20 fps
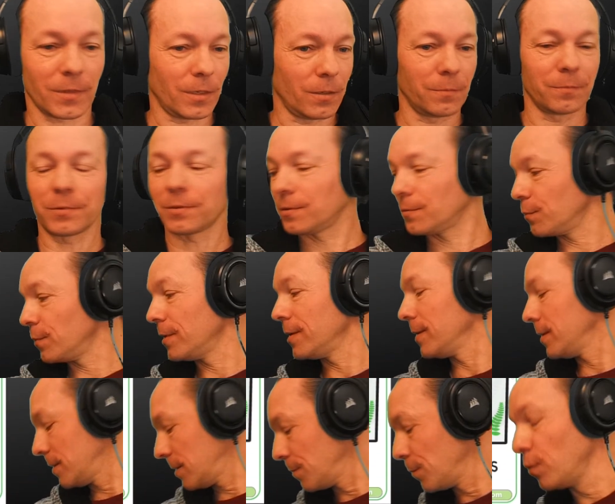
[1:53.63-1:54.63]
oops, we
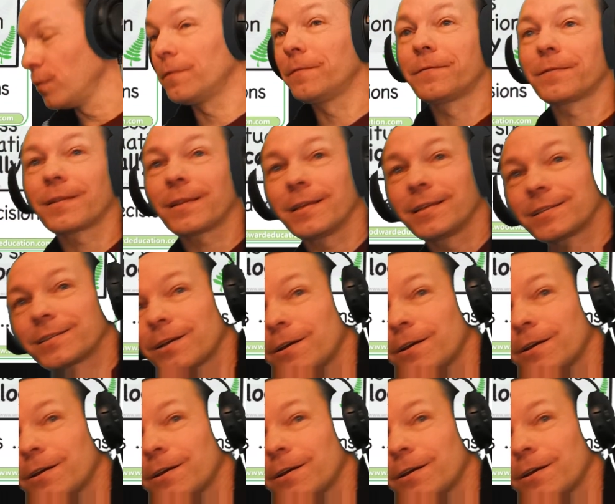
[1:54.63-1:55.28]
need to move this